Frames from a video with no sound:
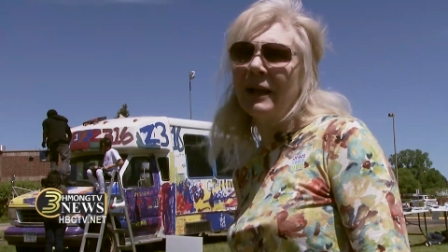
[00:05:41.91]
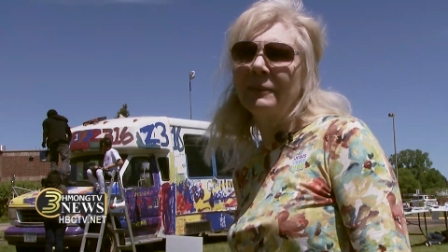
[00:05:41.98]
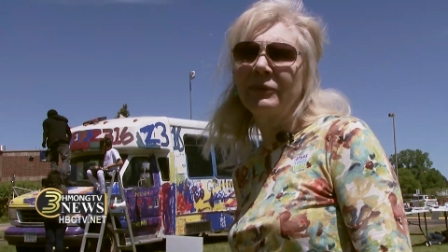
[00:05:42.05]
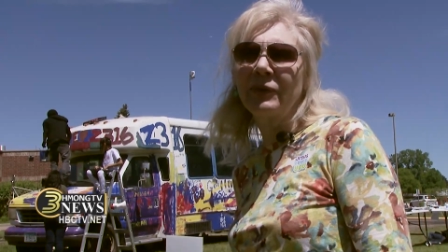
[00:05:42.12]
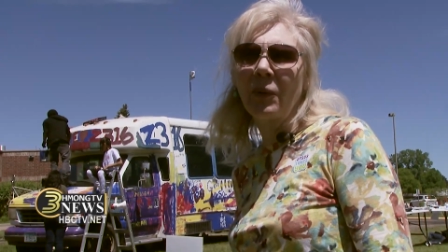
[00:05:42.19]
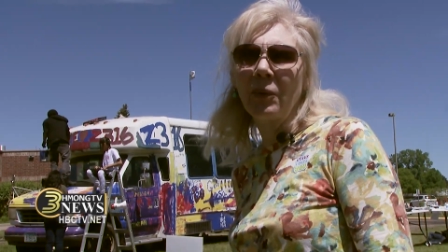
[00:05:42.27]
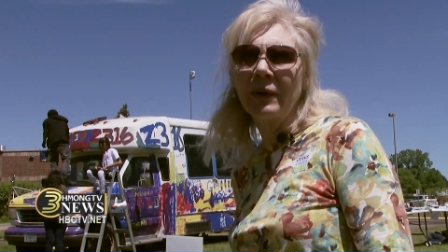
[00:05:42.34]
I'm
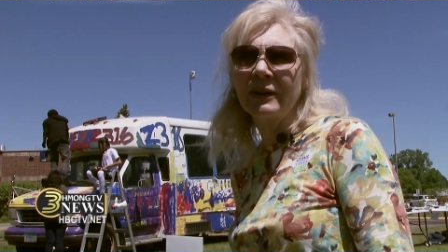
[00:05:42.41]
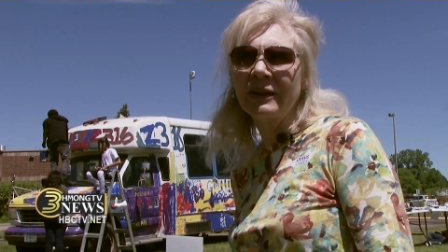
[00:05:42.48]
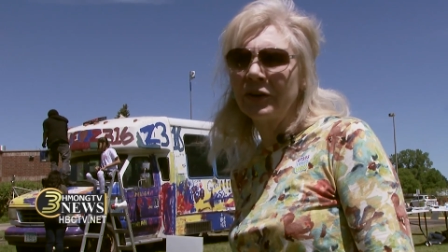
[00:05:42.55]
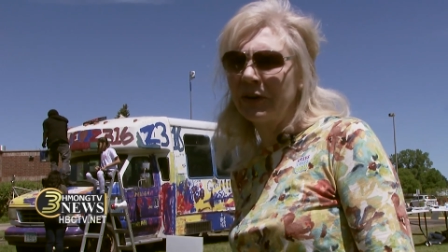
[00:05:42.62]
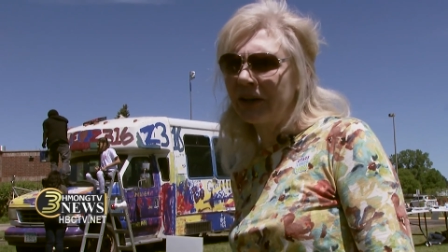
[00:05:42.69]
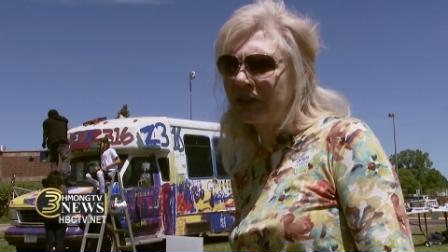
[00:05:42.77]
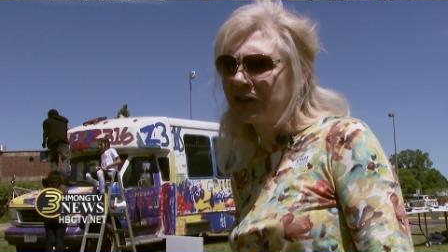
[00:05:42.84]
so
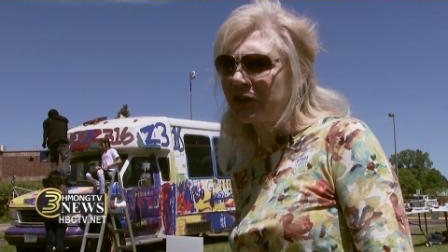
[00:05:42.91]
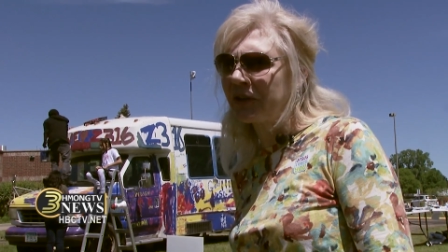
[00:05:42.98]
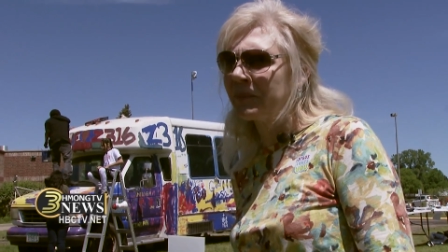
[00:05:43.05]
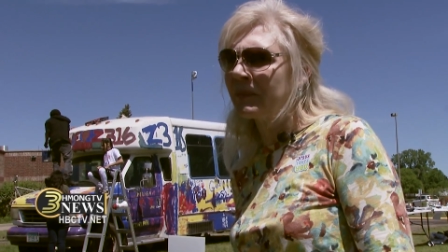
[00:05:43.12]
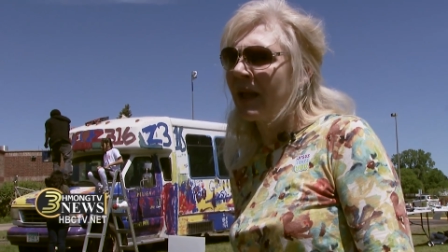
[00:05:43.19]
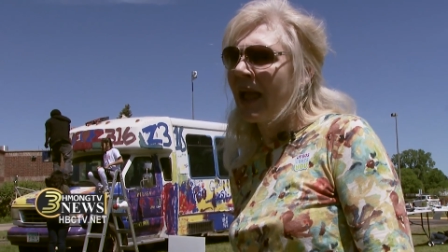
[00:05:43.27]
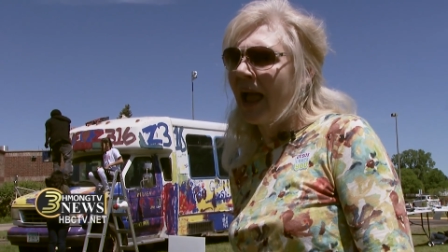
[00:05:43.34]
encouraged.
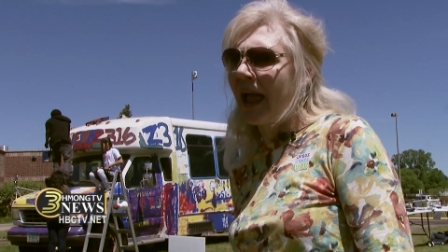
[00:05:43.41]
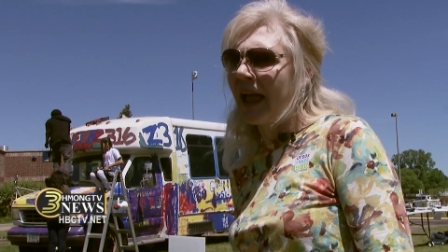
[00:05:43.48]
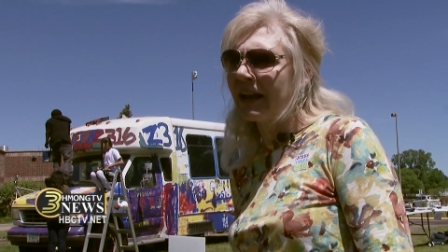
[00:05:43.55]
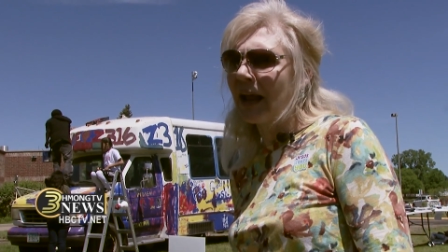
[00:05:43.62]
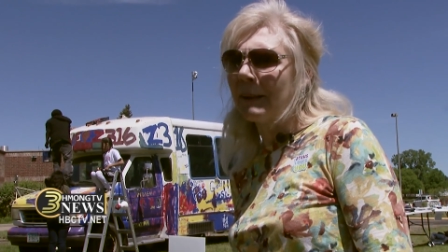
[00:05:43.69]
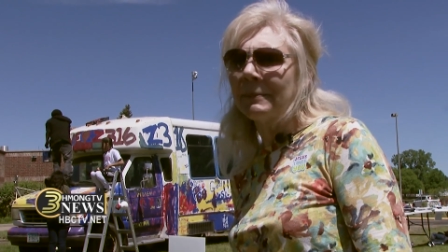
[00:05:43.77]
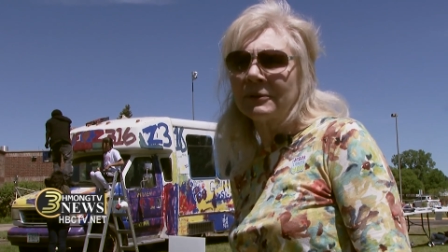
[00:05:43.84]
And
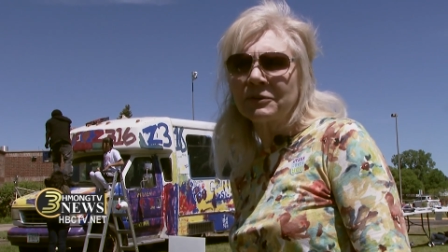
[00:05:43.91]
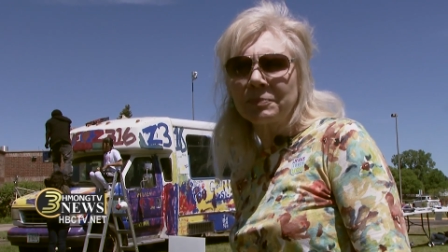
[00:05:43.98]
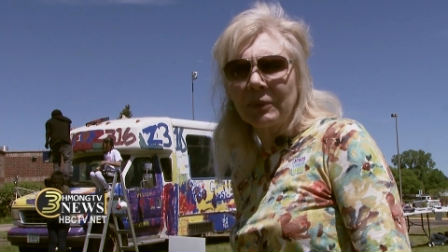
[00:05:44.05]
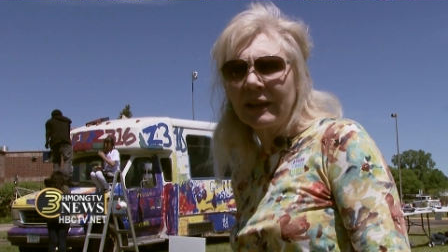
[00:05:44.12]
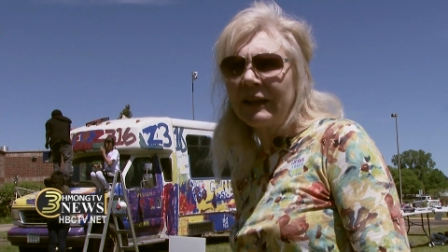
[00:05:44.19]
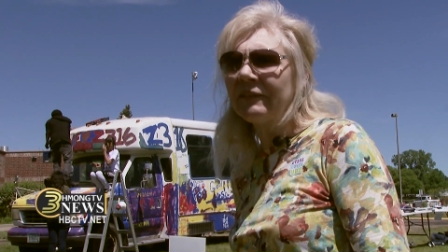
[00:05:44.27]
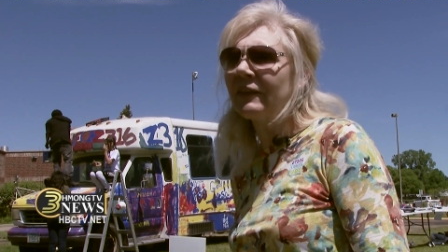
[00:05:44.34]
I just
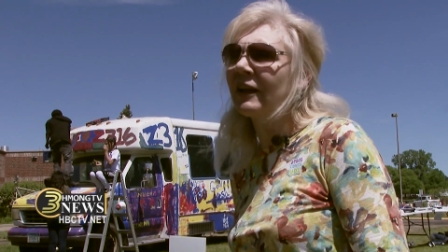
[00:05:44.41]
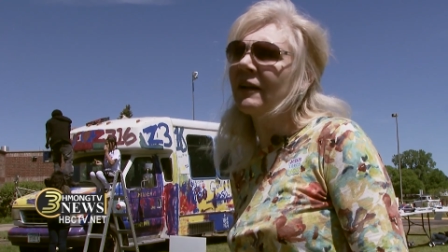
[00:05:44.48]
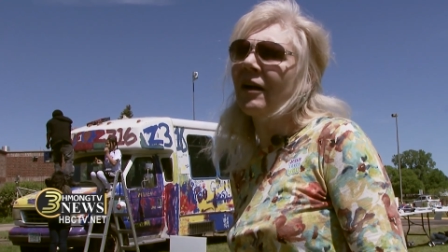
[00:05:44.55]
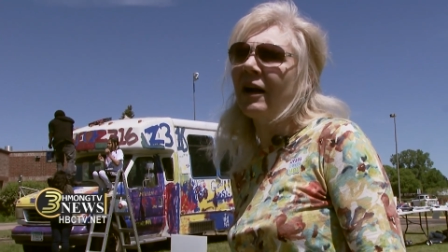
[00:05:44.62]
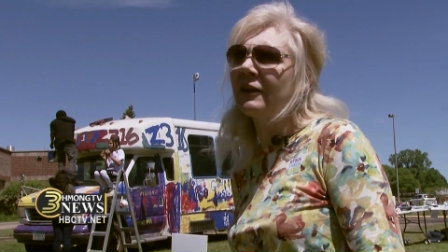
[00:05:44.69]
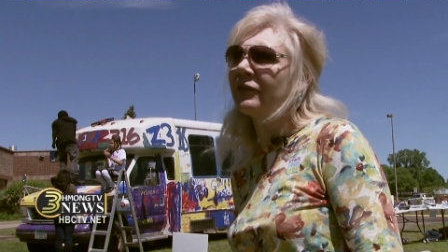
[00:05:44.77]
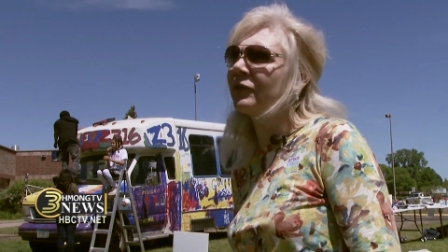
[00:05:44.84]
believe that
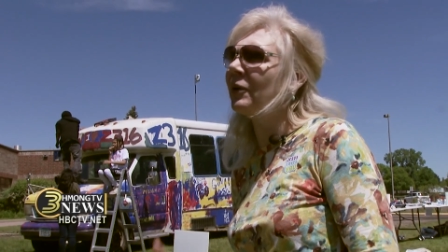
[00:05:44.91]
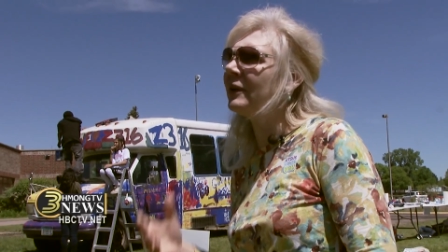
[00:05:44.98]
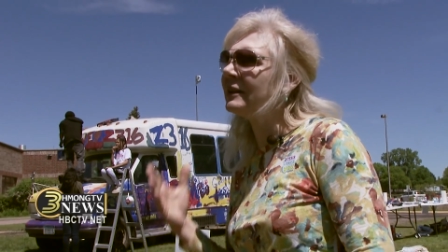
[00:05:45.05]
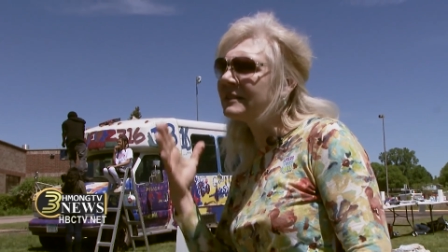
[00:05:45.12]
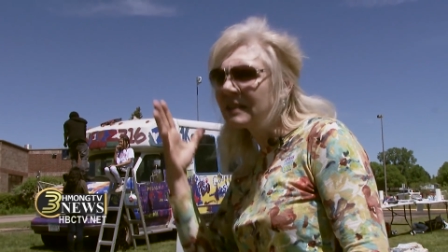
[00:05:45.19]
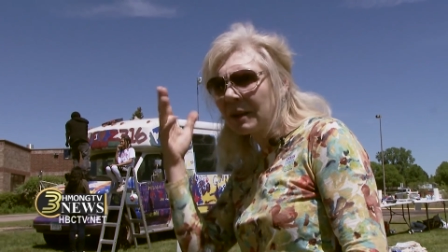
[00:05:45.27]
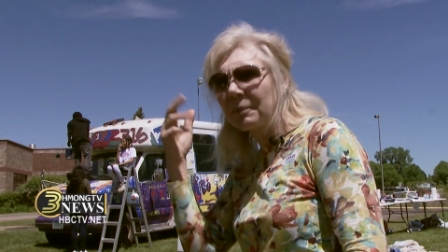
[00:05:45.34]
God is going to
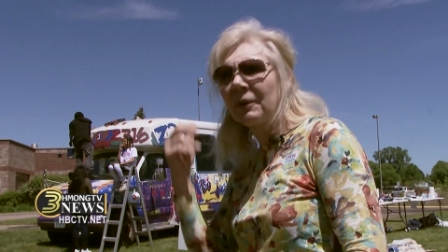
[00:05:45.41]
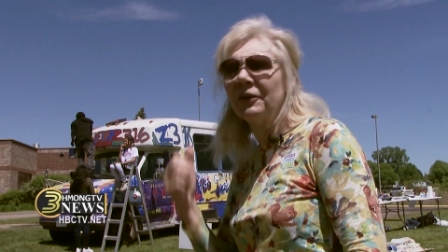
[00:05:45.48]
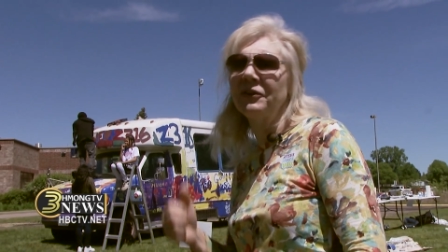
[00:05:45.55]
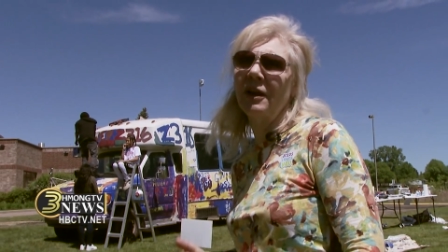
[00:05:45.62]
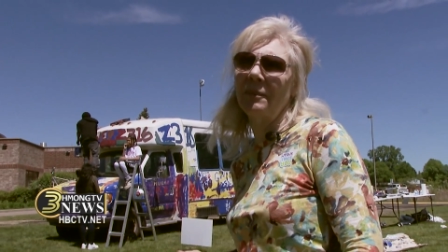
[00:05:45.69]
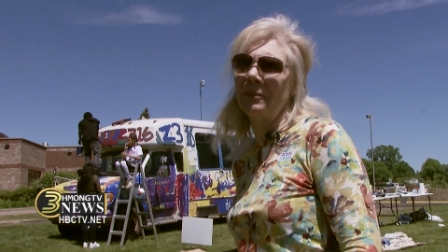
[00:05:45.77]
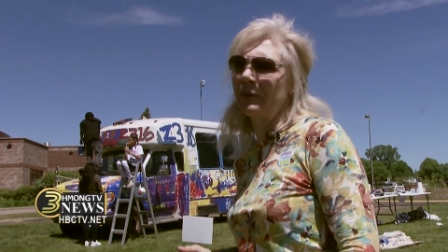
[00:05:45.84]
double our
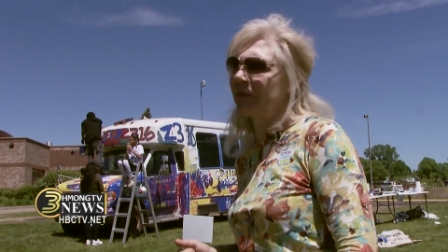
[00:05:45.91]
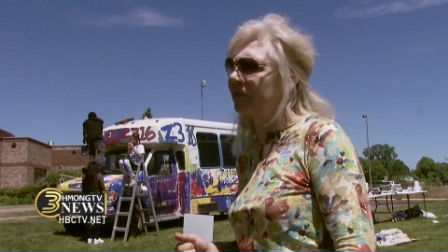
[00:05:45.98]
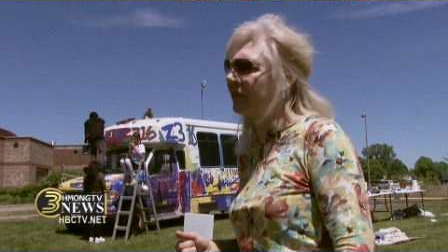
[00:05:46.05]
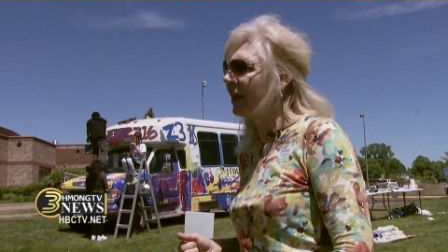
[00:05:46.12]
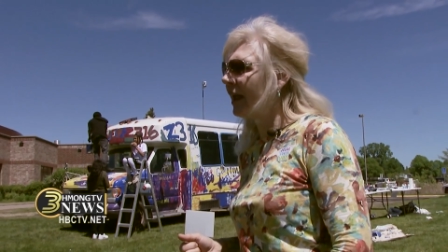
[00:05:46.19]
numbers